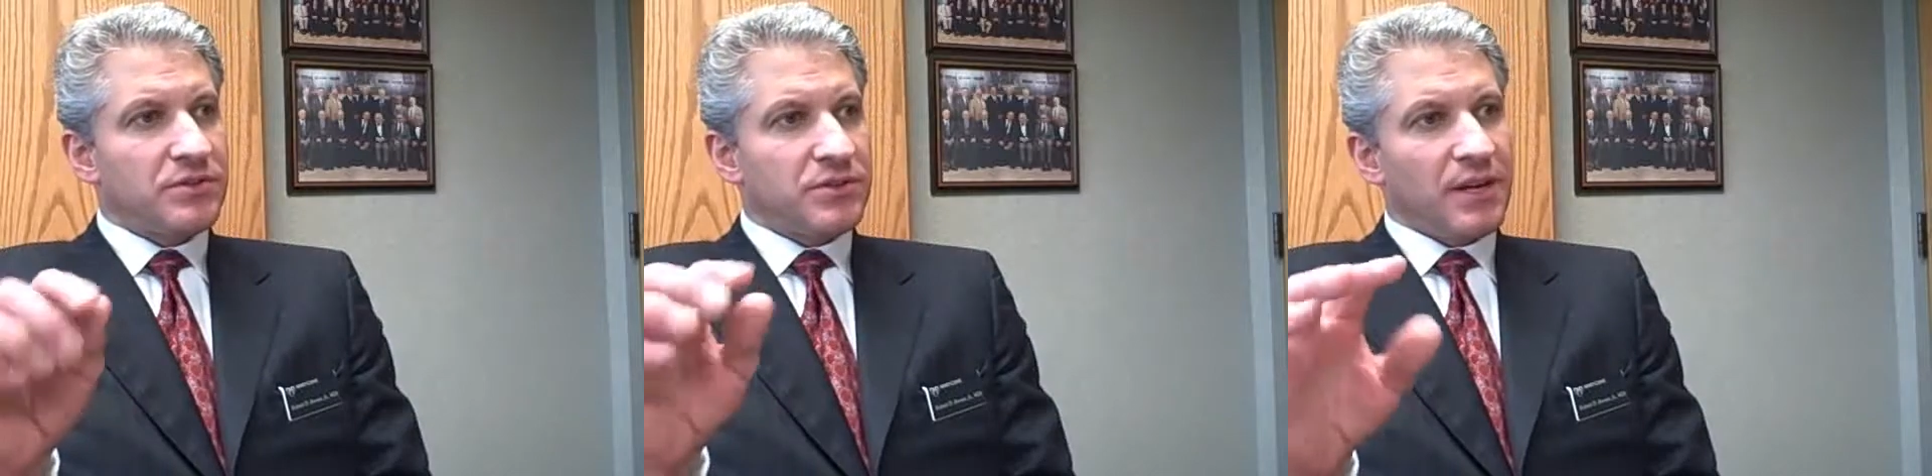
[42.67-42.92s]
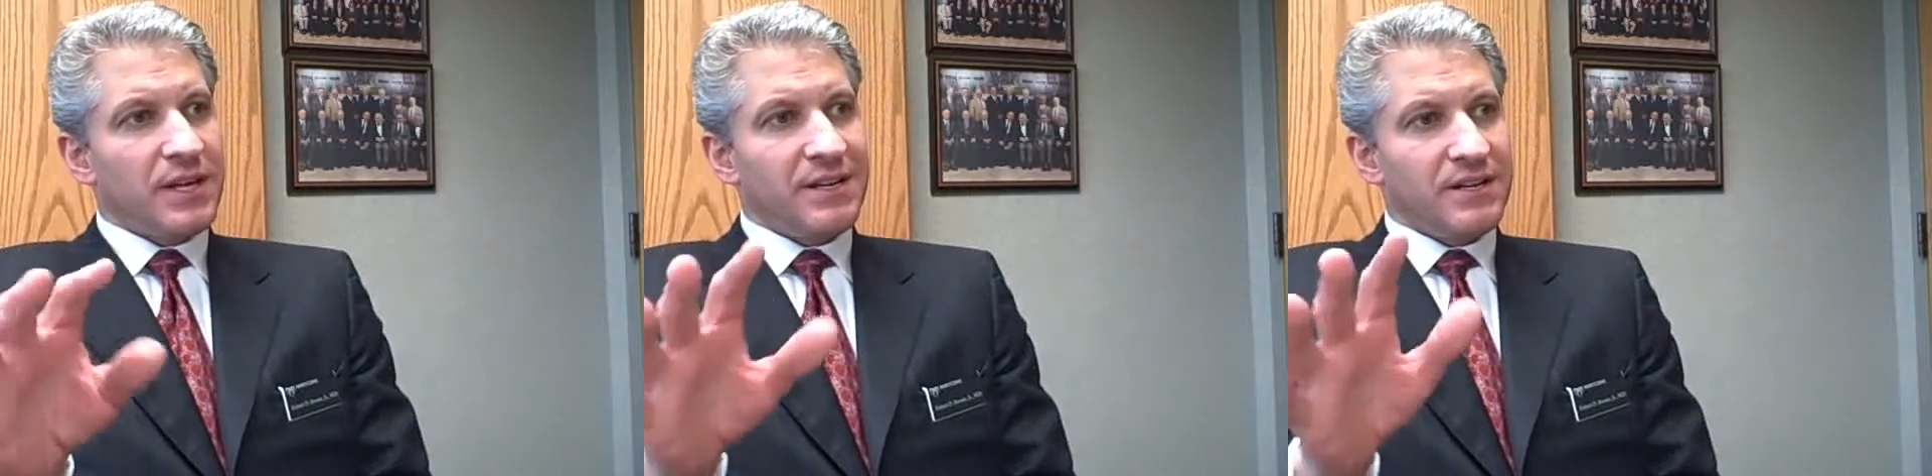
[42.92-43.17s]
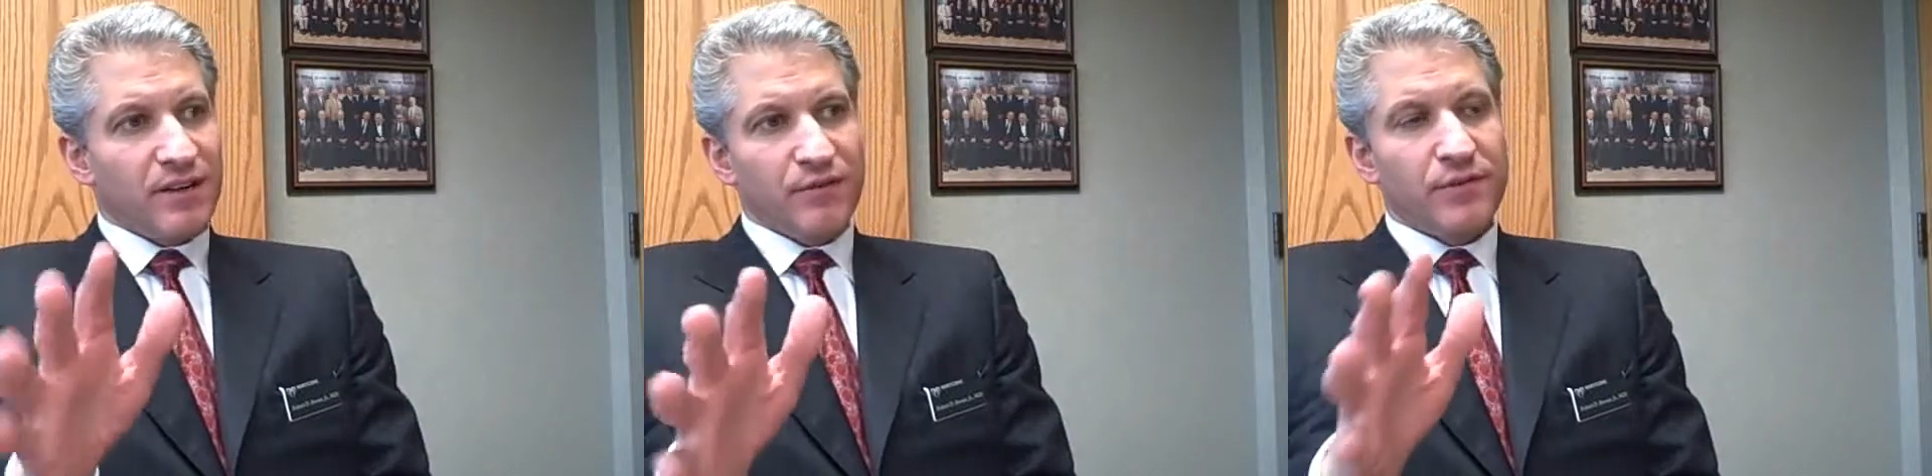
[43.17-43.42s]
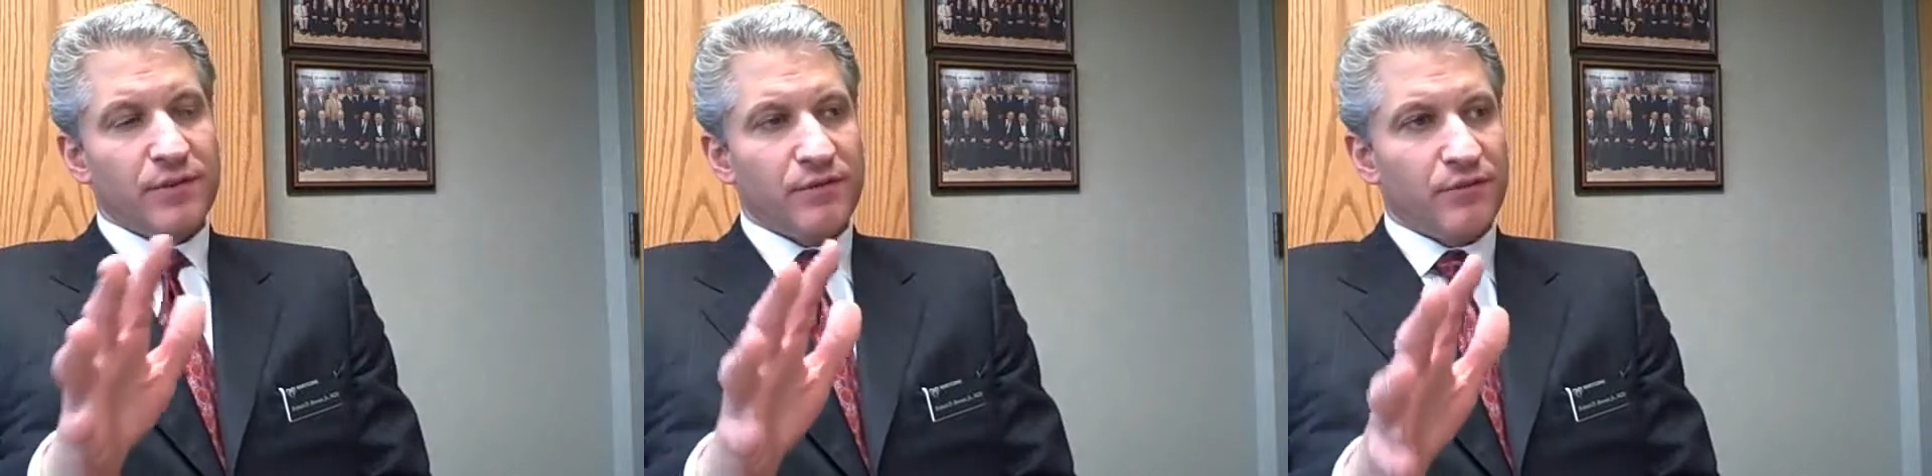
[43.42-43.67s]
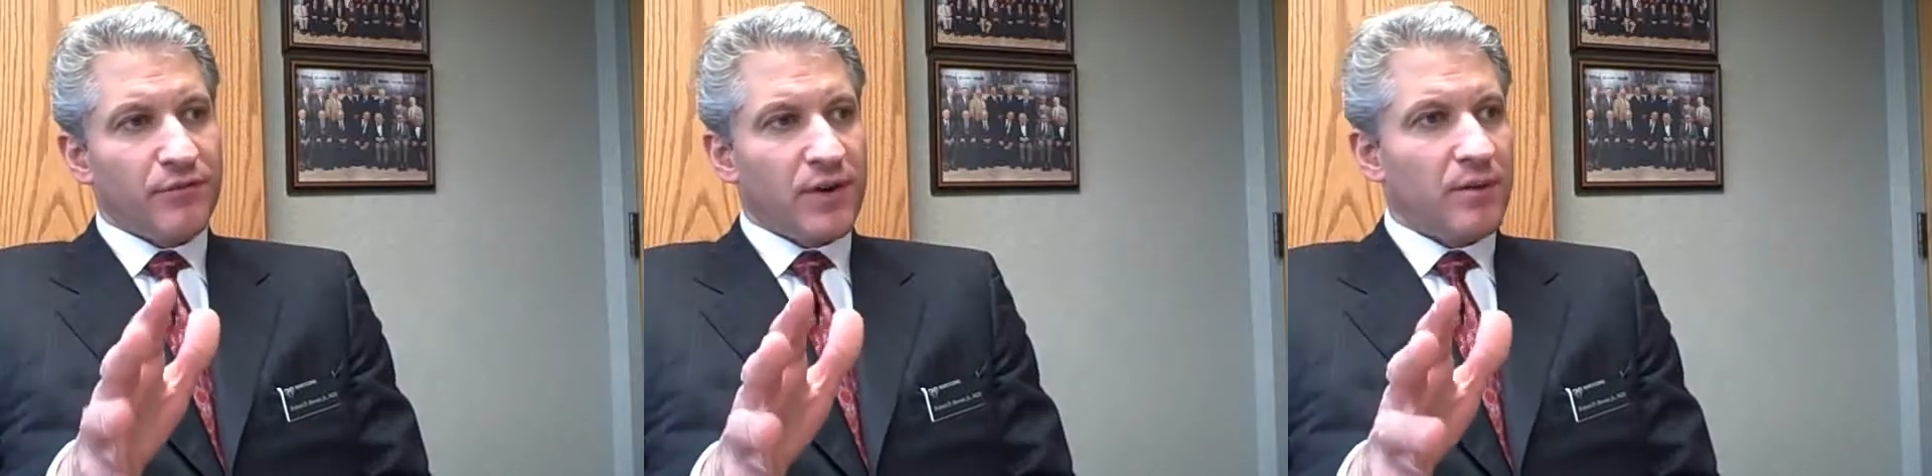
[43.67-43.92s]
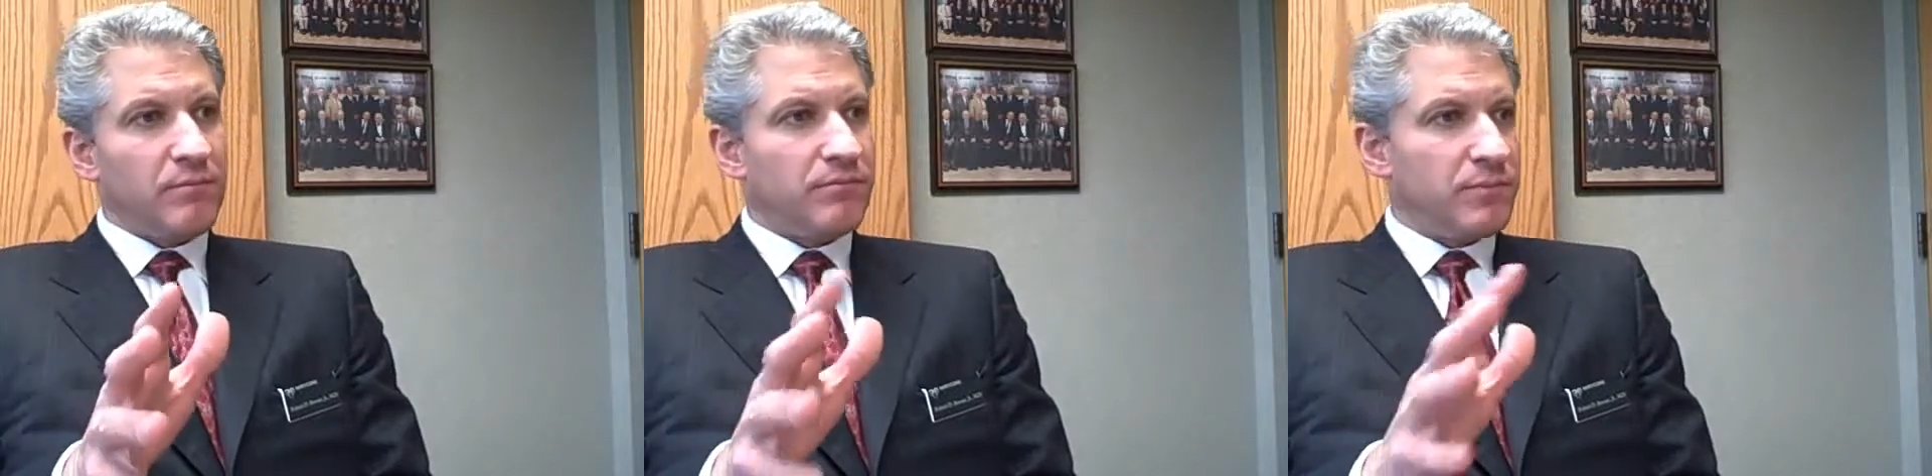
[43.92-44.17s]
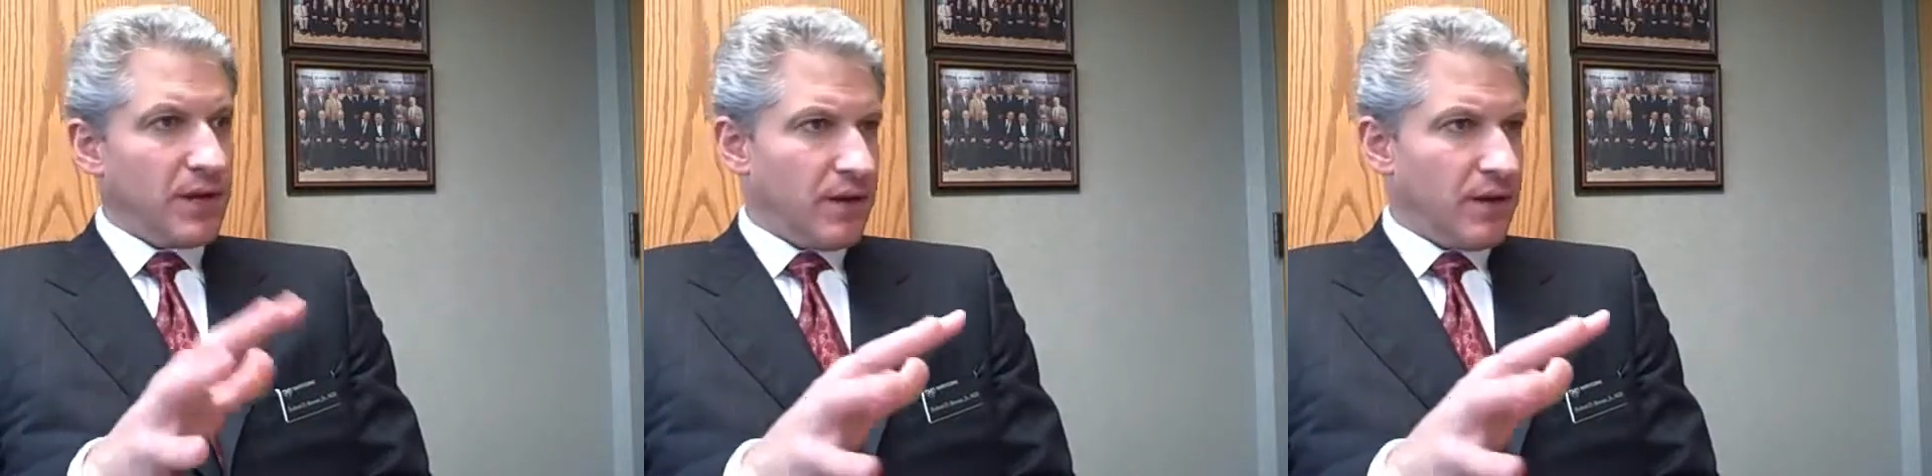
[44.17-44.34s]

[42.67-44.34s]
study differed from